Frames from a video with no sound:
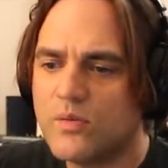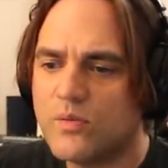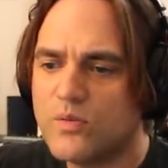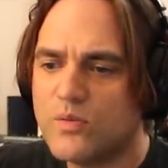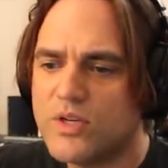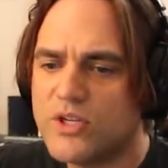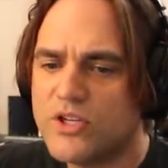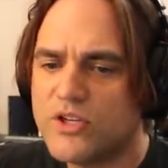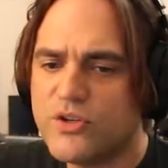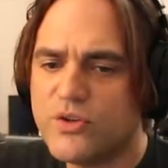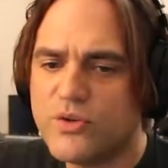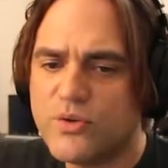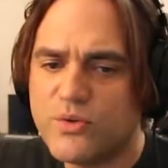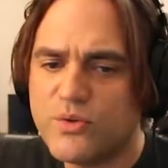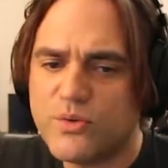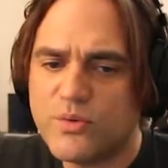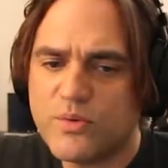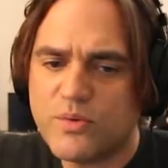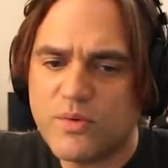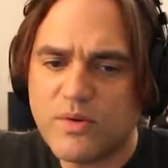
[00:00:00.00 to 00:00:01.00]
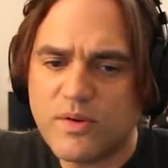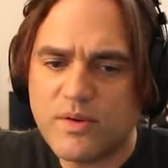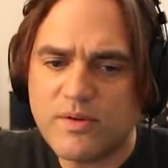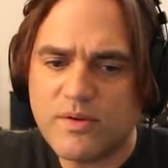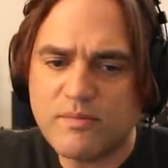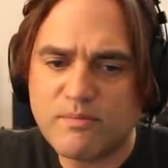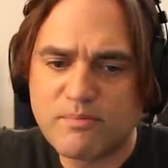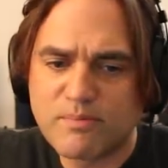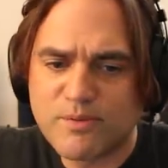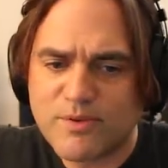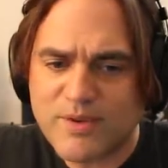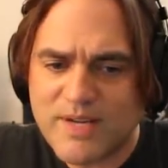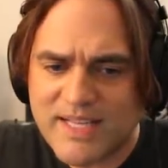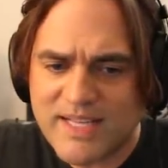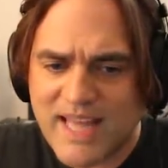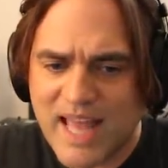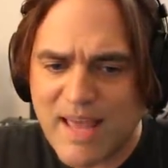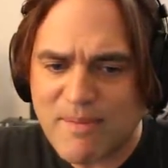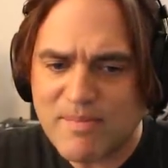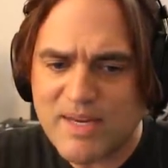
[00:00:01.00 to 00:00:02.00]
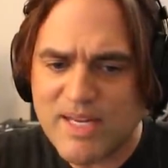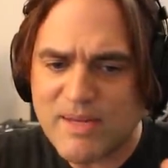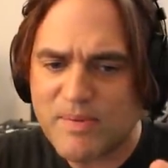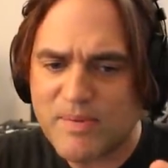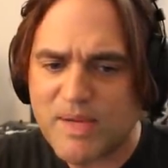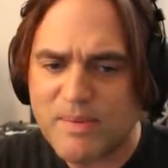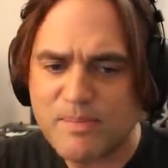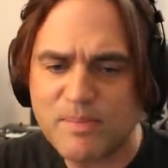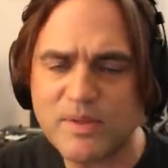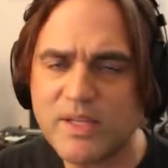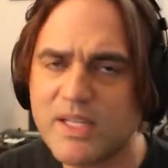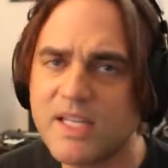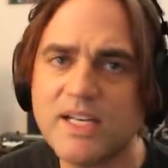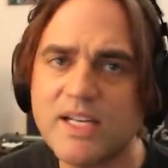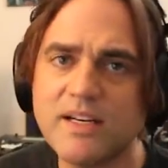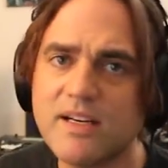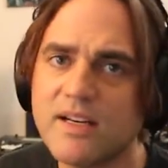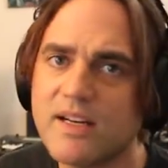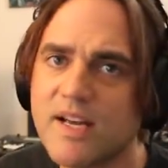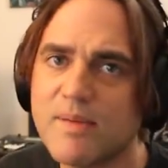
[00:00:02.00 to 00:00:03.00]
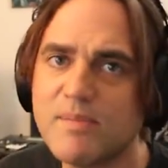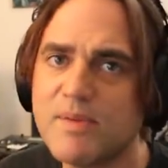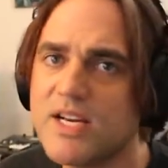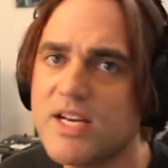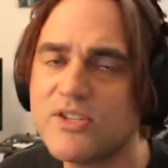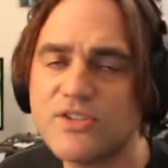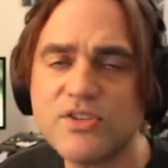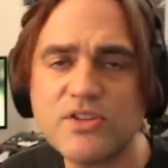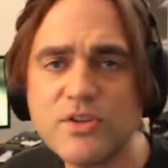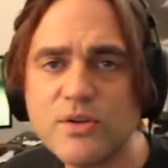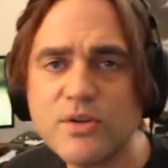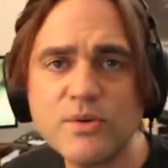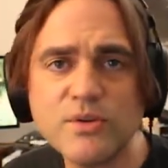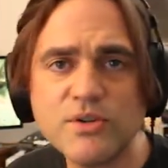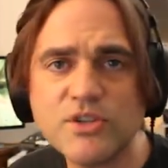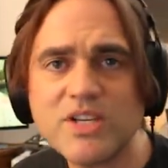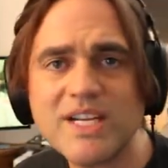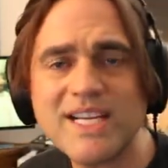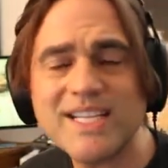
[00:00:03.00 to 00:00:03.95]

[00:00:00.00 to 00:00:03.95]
when you bring that many people in, I mean, it's huge.